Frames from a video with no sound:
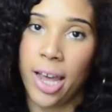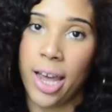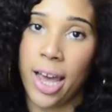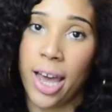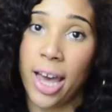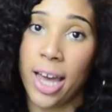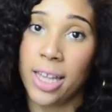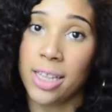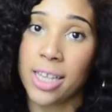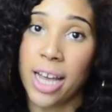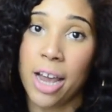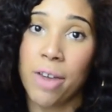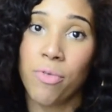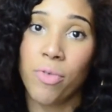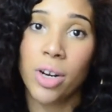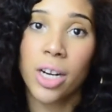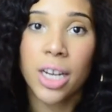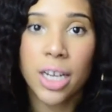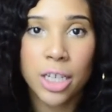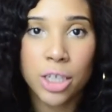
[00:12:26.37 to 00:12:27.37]
And I
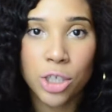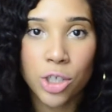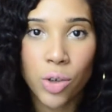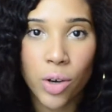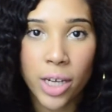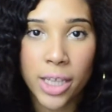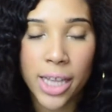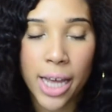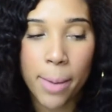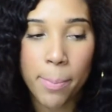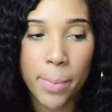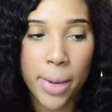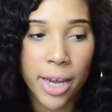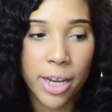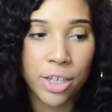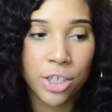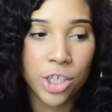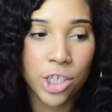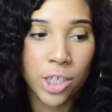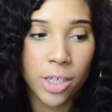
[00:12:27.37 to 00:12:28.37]
really enjoyed that
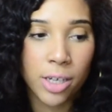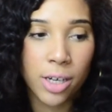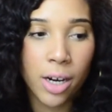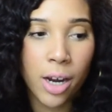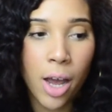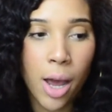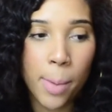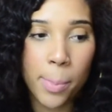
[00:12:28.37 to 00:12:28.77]
major,